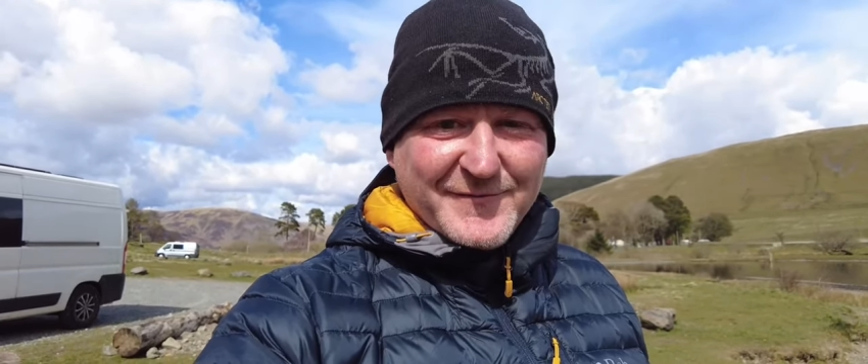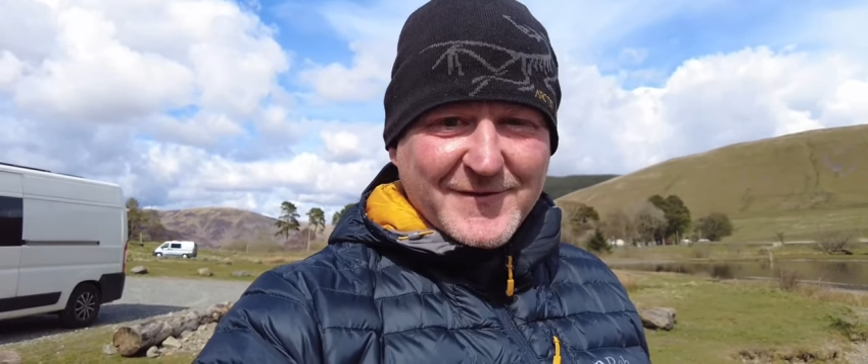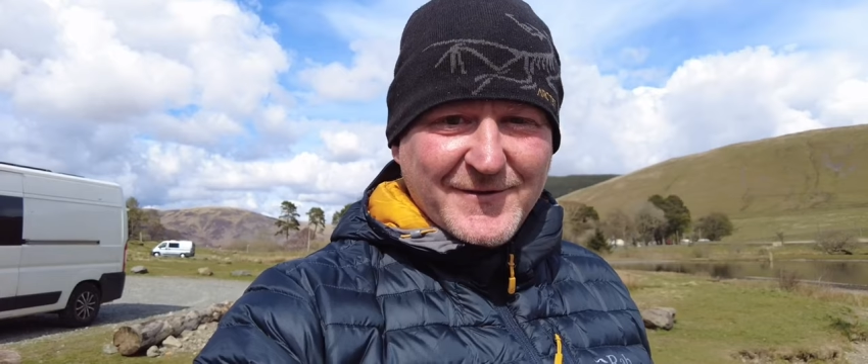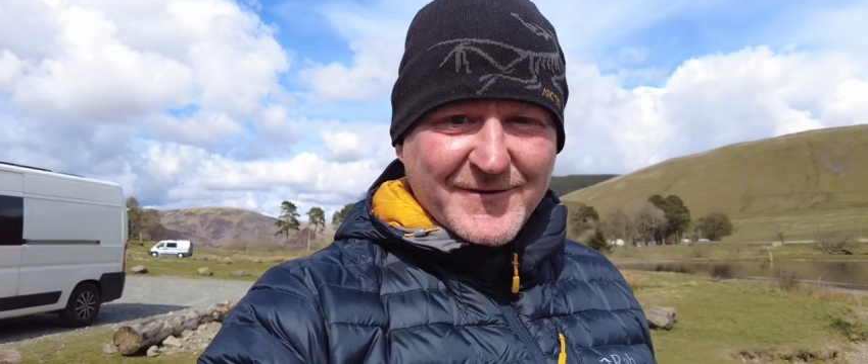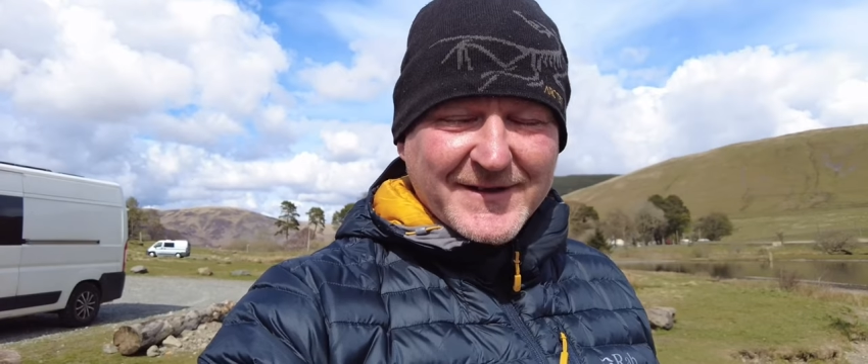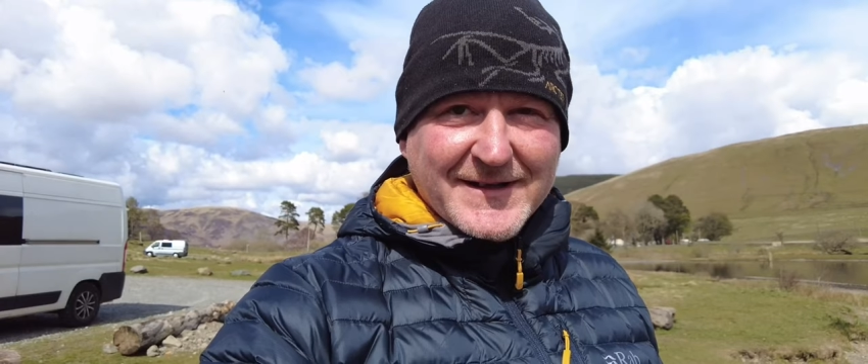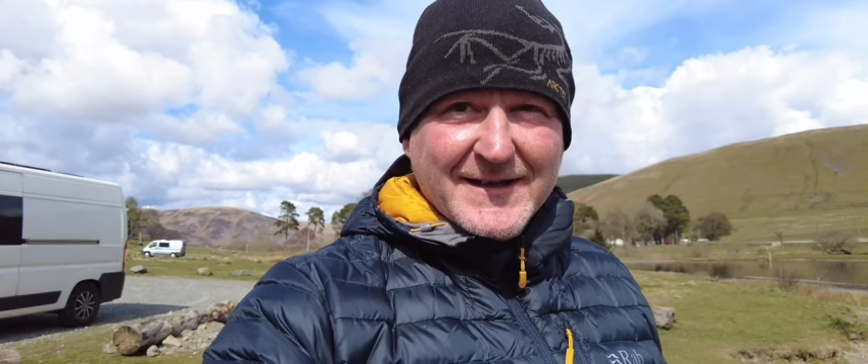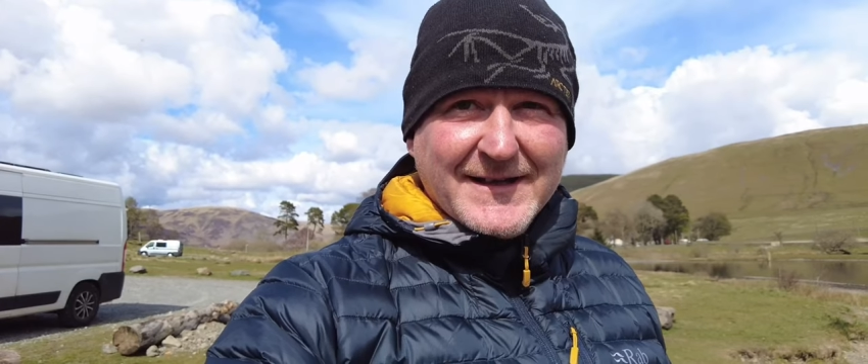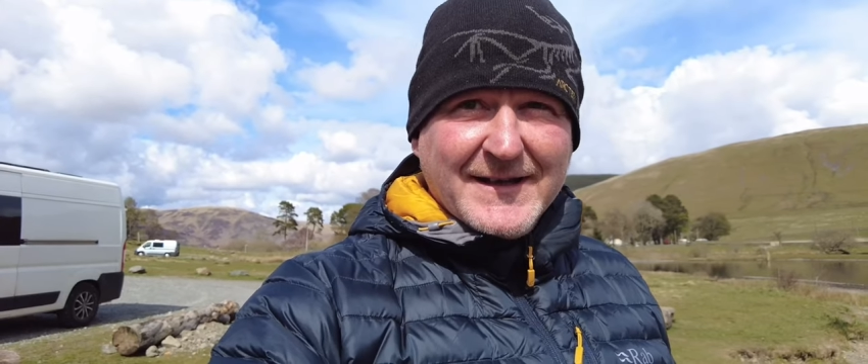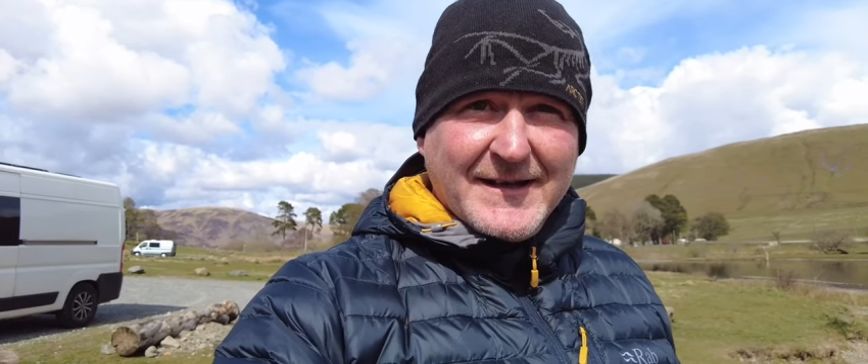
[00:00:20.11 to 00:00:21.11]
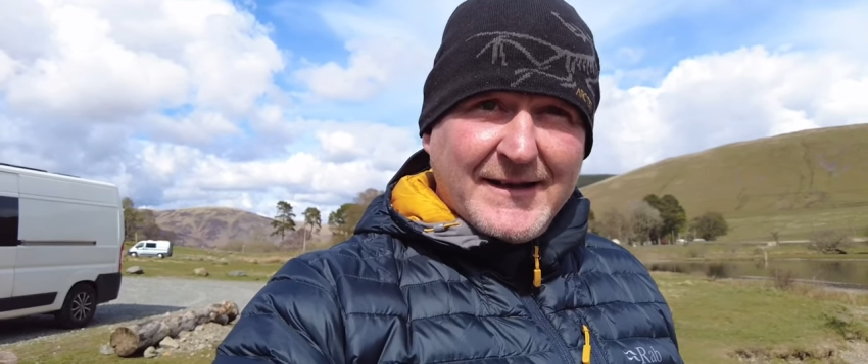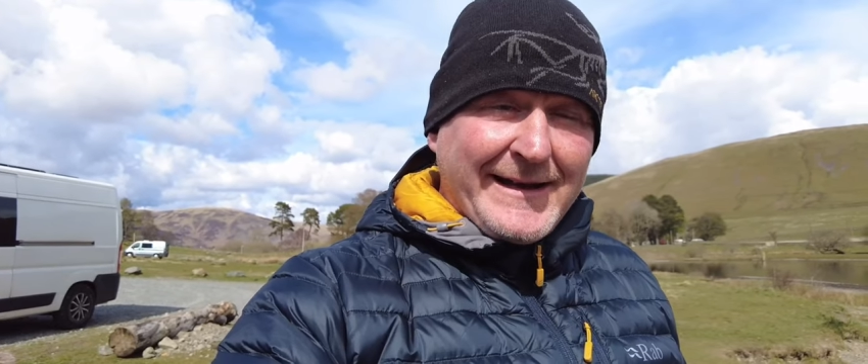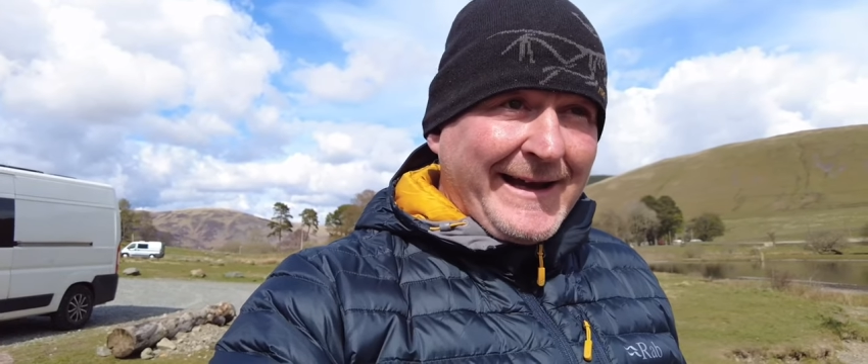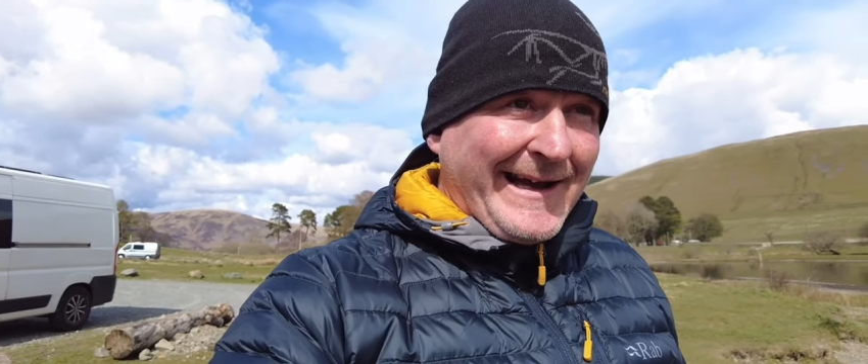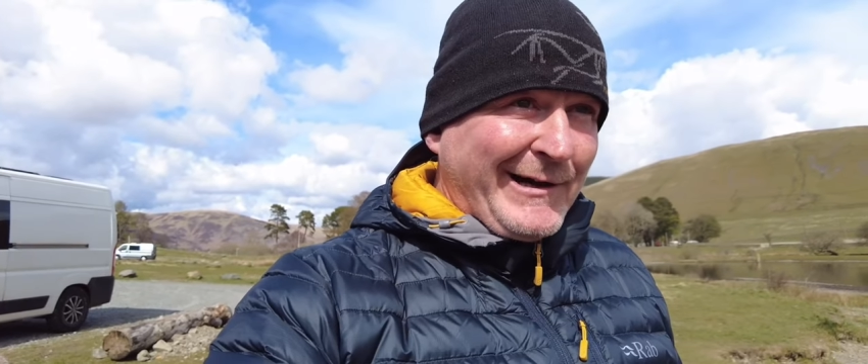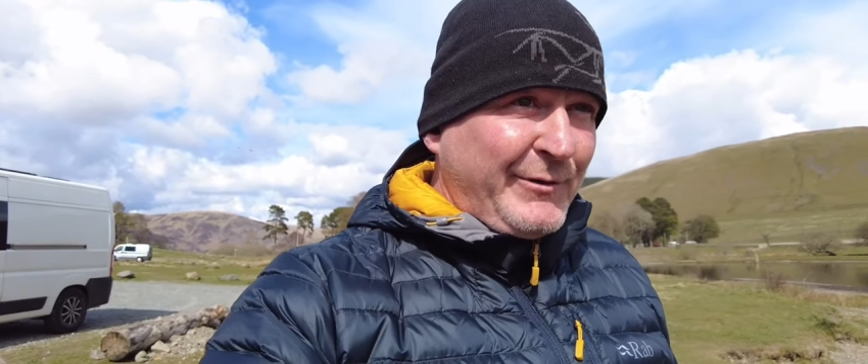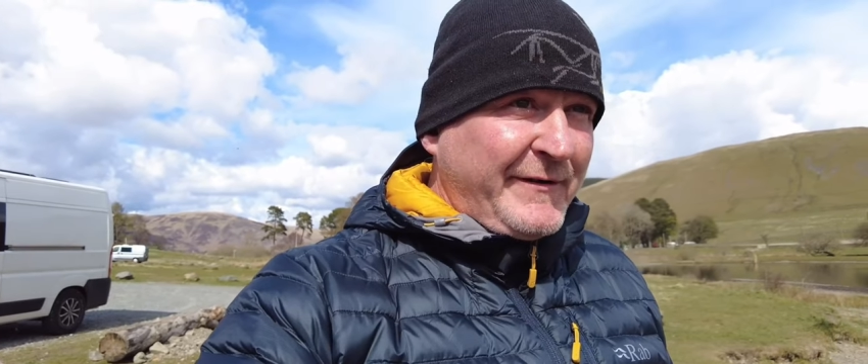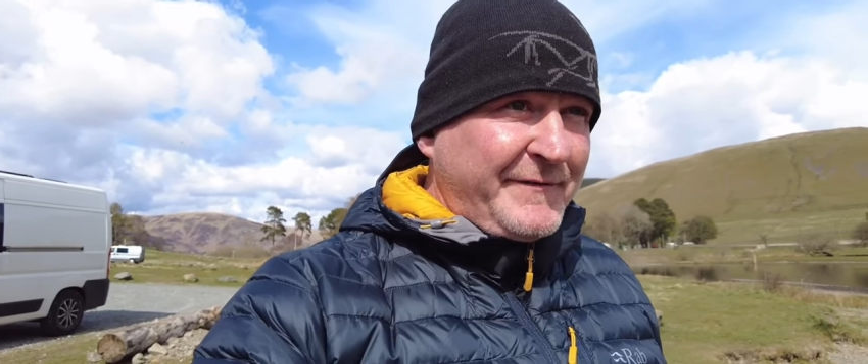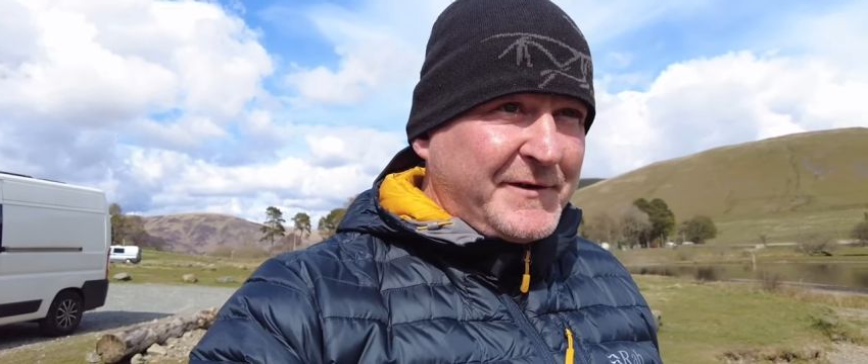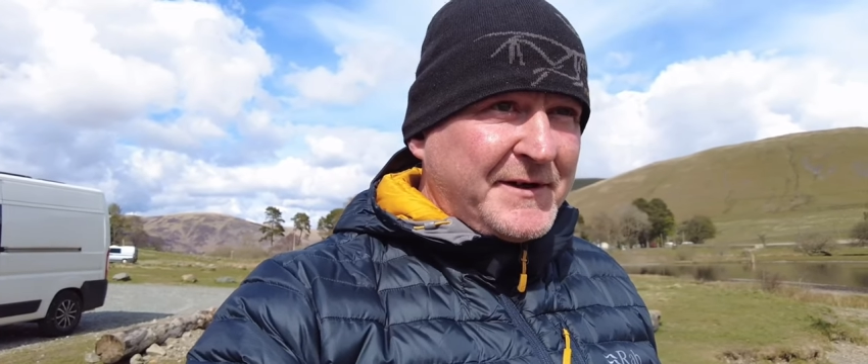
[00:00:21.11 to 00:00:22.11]
road.
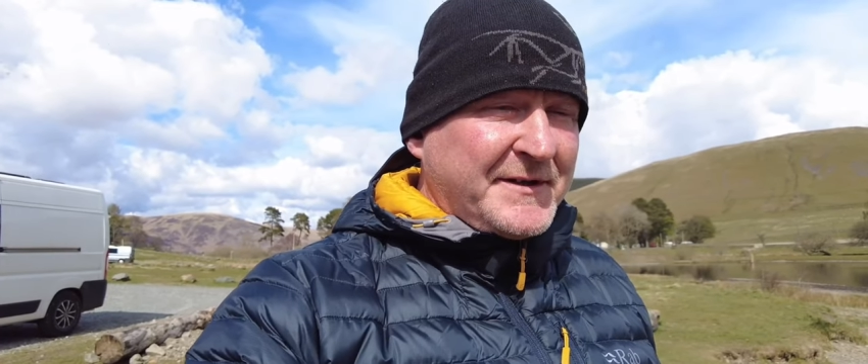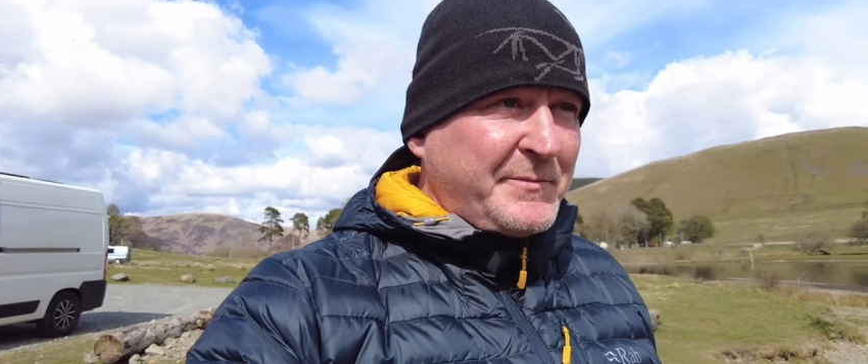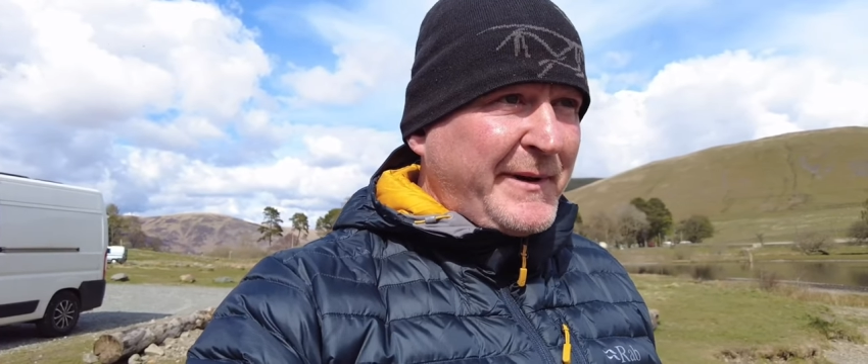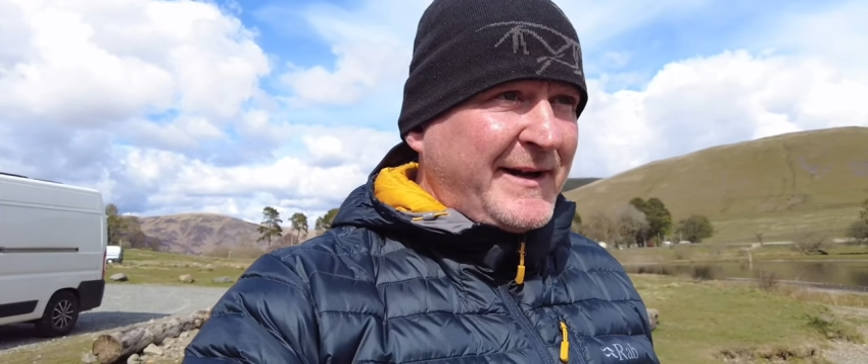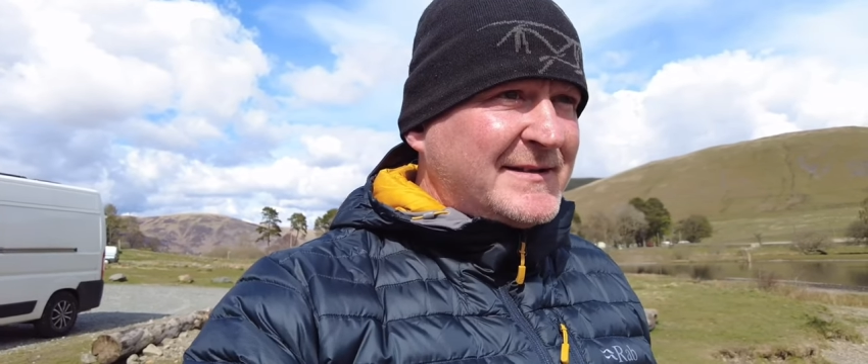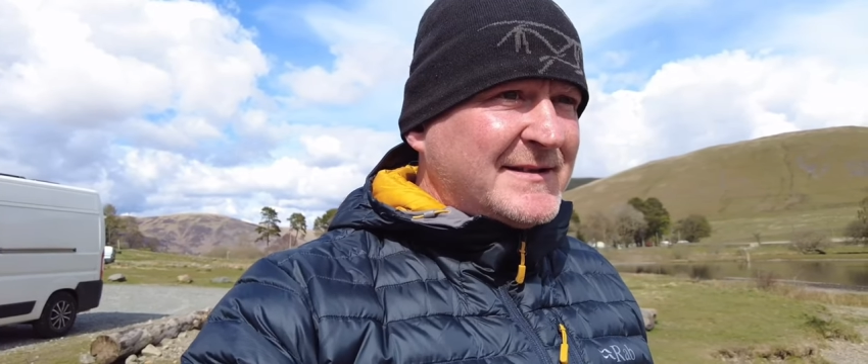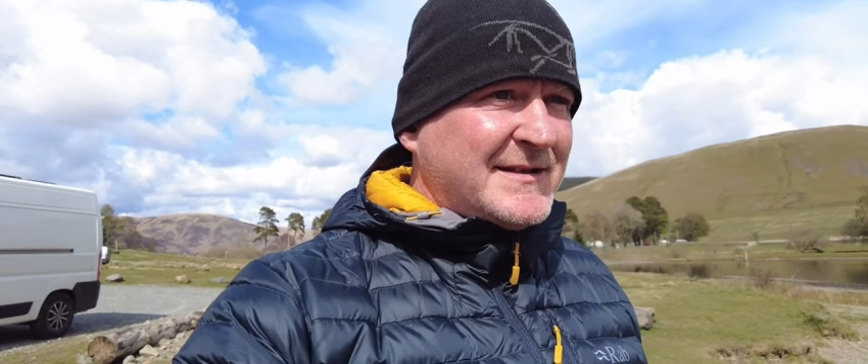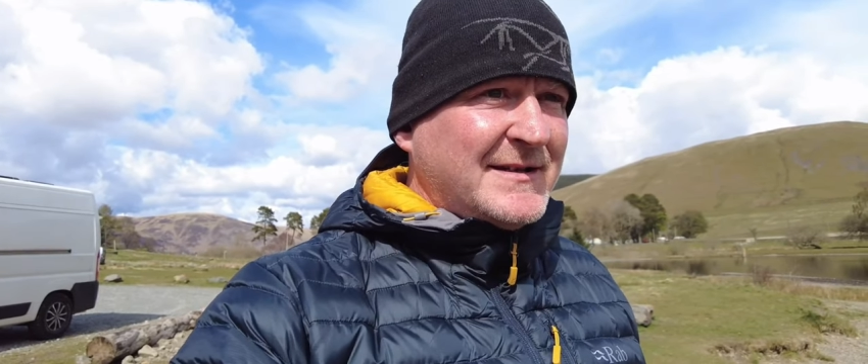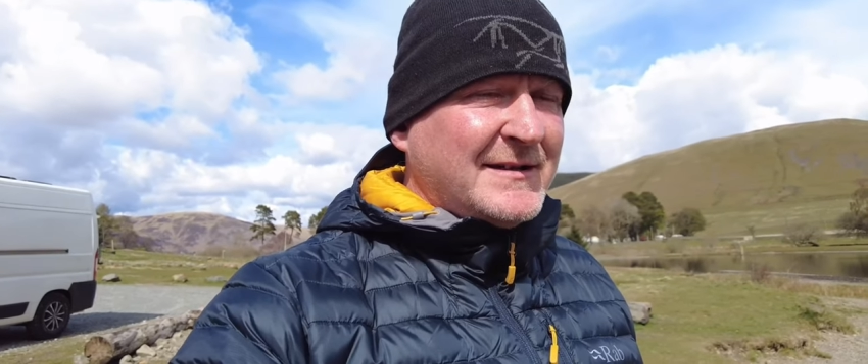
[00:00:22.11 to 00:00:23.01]
However, the past